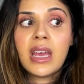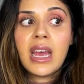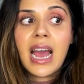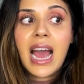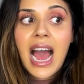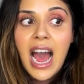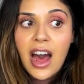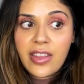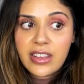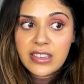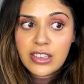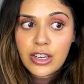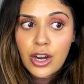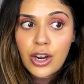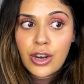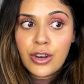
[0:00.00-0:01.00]
how this
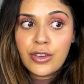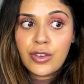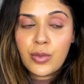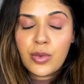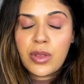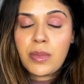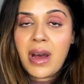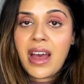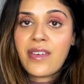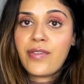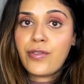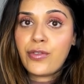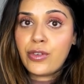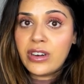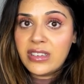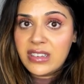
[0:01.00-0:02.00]
goes with my
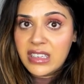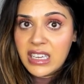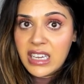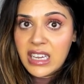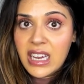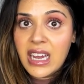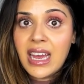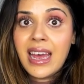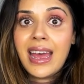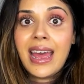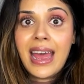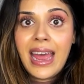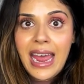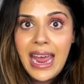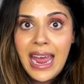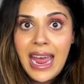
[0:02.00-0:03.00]
frizzy
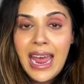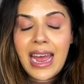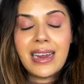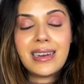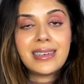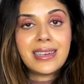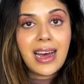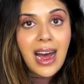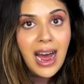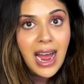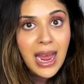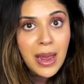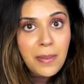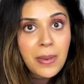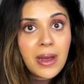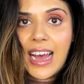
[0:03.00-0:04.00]
hair
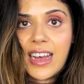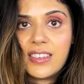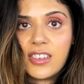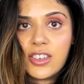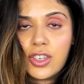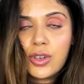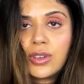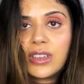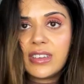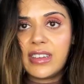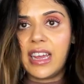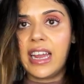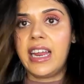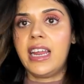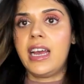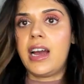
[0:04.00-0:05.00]
type. As the tool is
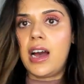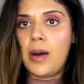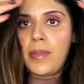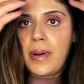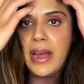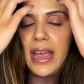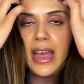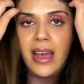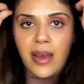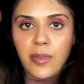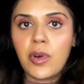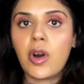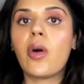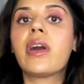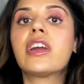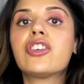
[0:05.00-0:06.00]
heating up, I am
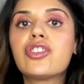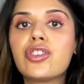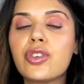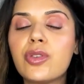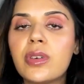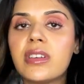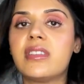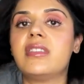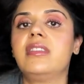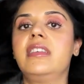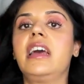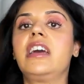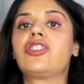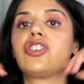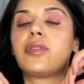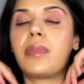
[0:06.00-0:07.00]
going to
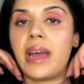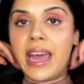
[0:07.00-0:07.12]
section my